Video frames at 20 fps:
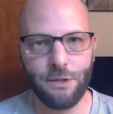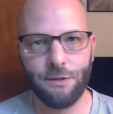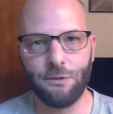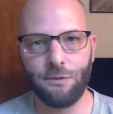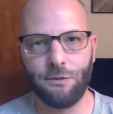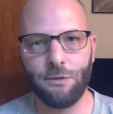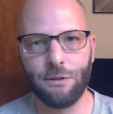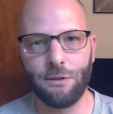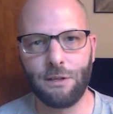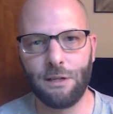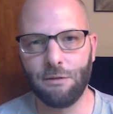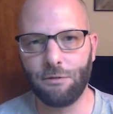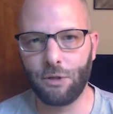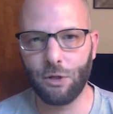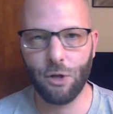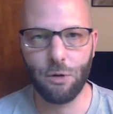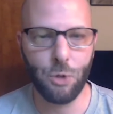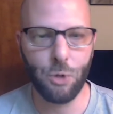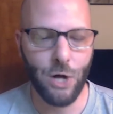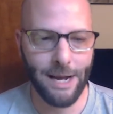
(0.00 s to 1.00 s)
is to give
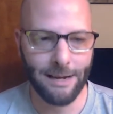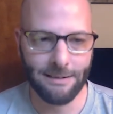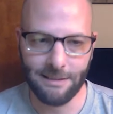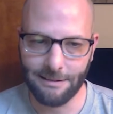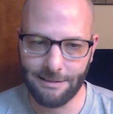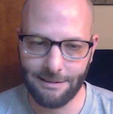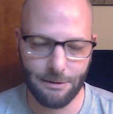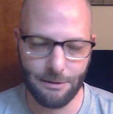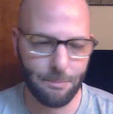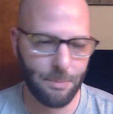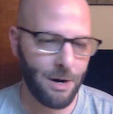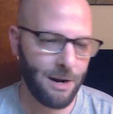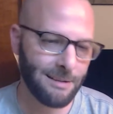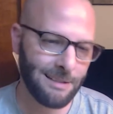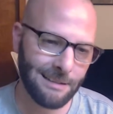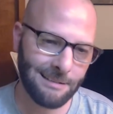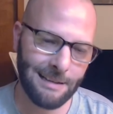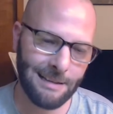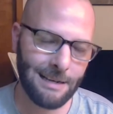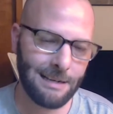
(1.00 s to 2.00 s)
global access to the
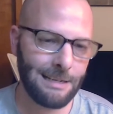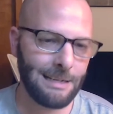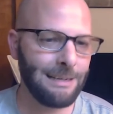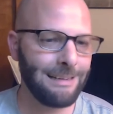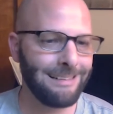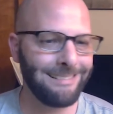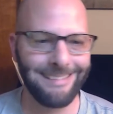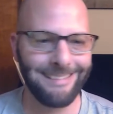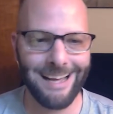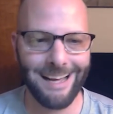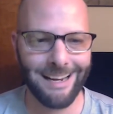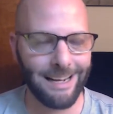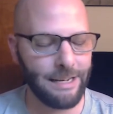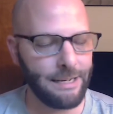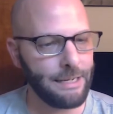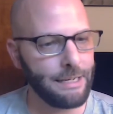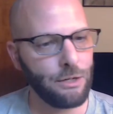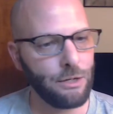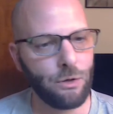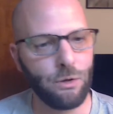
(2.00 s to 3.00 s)
process entity, not
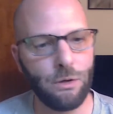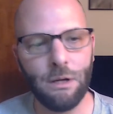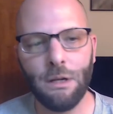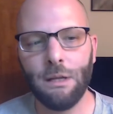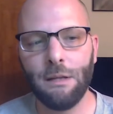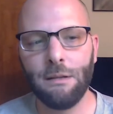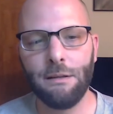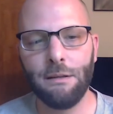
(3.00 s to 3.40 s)
ideal.